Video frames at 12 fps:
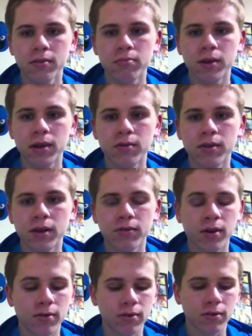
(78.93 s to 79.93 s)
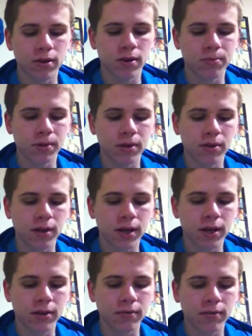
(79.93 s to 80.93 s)
but whenever I woke up, you know, I
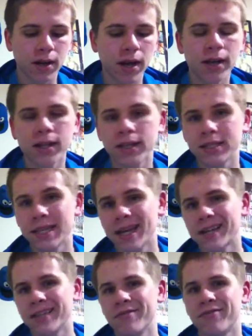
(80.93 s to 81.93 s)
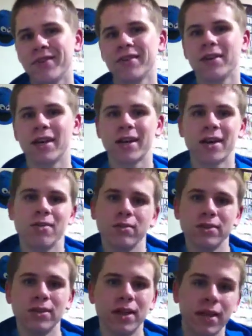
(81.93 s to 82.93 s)
didn't I didn't exactly feel like I
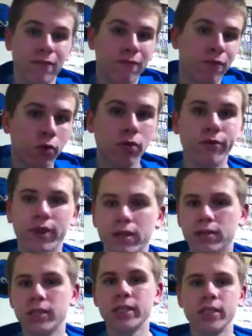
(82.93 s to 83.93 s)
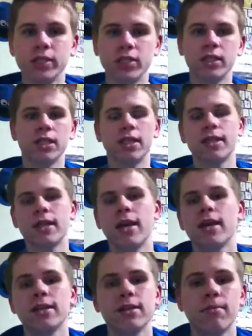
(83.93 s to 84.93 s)
was like full of energy and shit like
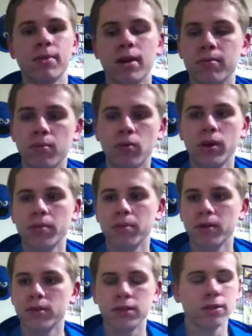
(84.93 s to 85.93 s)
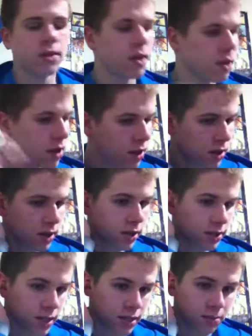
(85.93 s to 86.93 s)
that because I'm not a morning person.
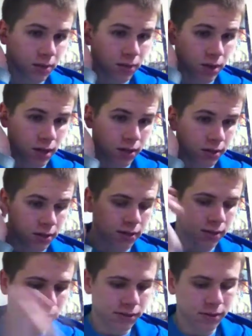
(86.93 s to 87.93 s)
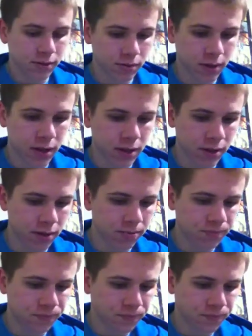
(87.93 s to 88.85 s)
It takes me a while to wake up